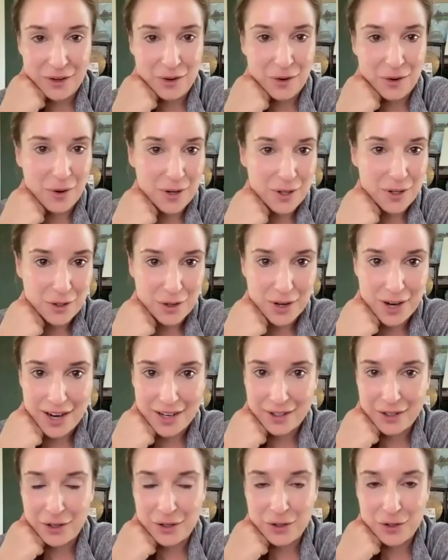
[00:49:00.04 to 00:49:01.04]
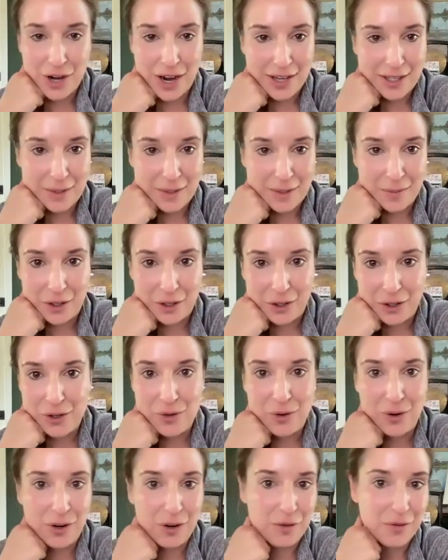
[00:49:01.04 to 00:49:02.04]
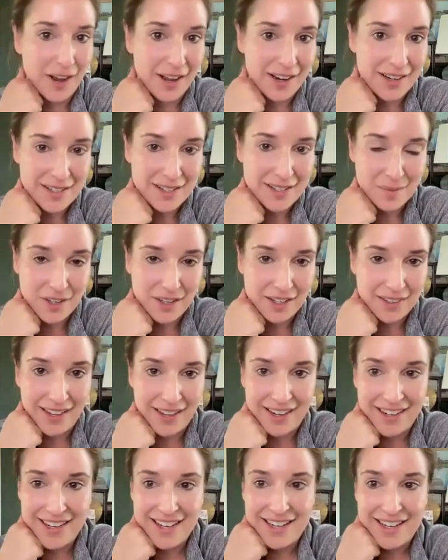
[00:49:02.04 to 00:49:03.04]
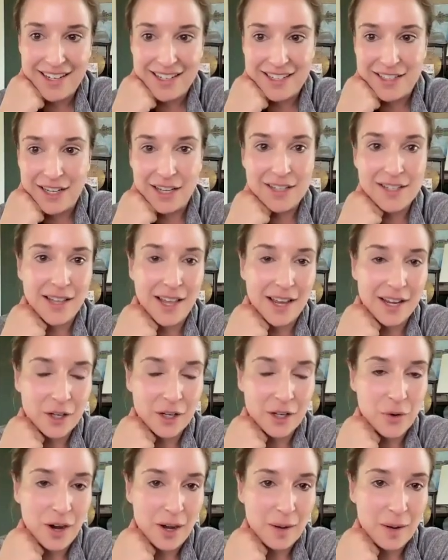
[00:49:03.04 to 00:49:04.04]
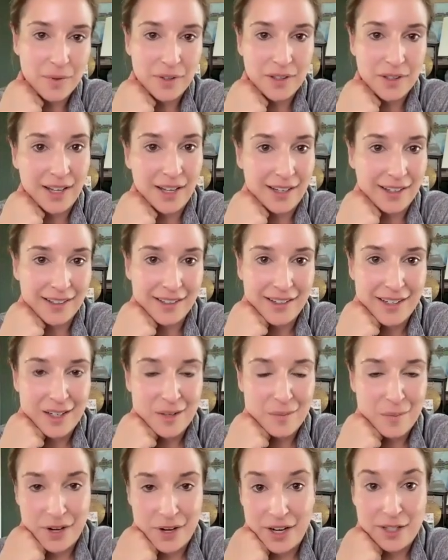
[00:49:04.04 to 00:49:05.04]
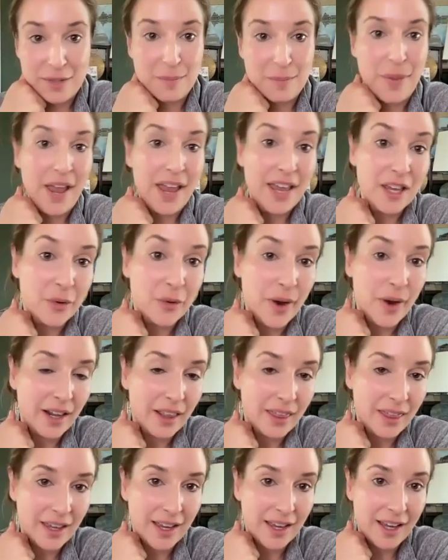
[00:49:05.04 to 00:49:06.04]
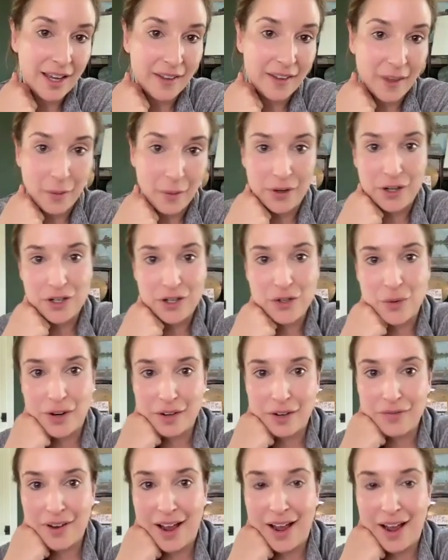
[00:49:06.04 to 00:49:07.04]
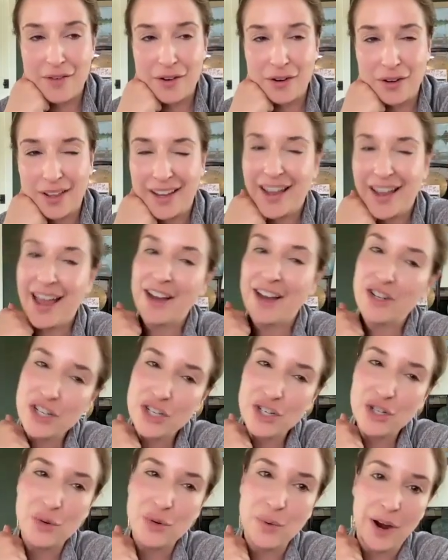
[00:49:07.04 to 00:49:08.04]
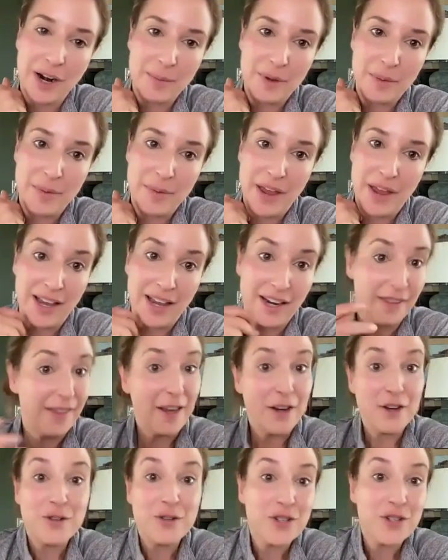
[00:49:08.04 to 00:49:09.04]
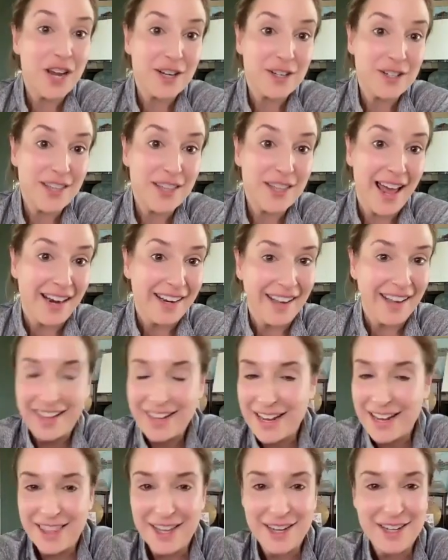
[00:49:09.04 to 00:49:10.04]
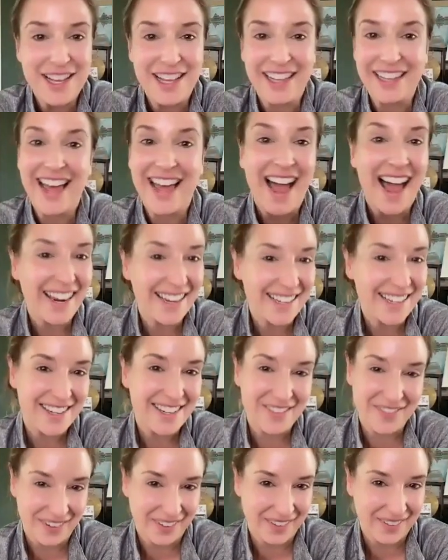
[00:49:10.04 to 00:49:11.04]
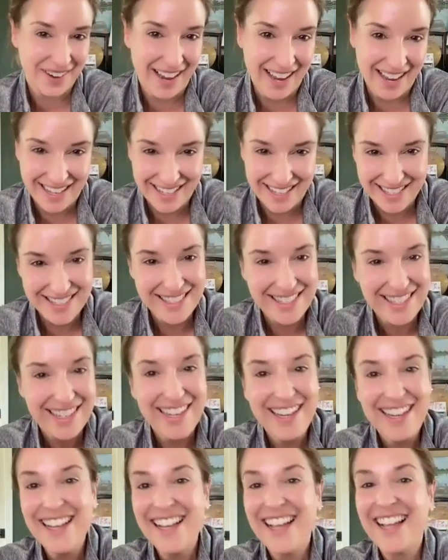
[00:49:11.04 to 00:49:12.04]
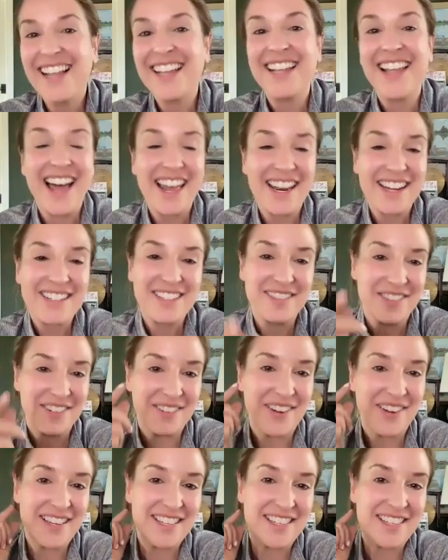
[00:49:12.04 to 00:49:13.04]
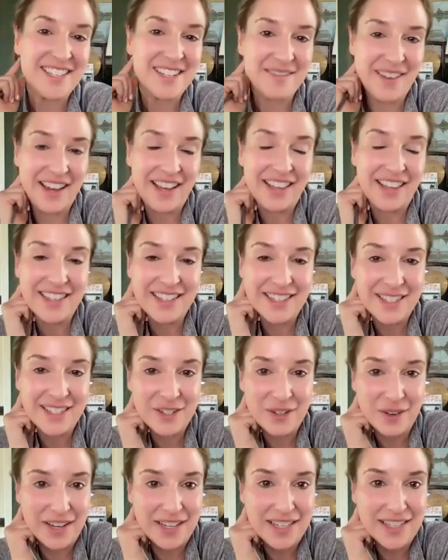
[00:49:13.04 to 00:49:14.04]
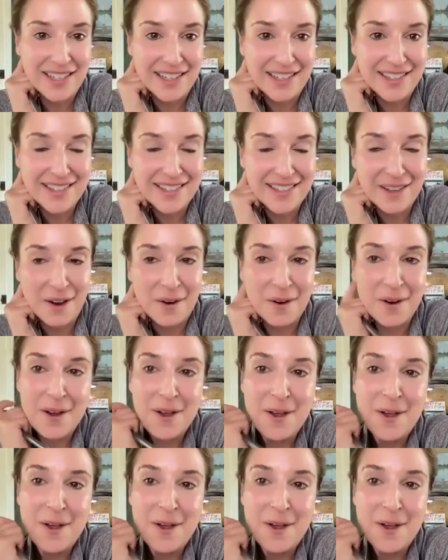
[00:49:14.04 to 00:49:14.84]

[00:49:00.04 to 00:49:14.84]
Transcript: you course correct and you try something new or you find something that does light you up, and then but it doesn't pay you anything, and then when you're 25 you're like, I actually do want to be paid, and then you change that. Like there's a lot of different ways, a lot of different ways to make these choices. So